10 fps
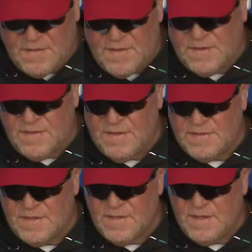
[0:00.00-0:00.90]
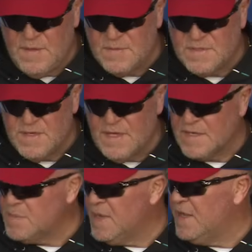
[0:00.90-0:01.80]
think that he was the
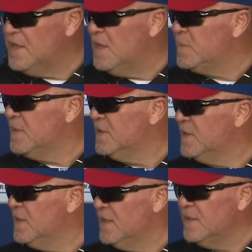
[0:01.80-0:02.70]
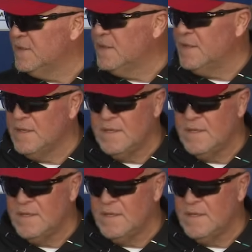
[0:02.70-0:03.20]
next man up, and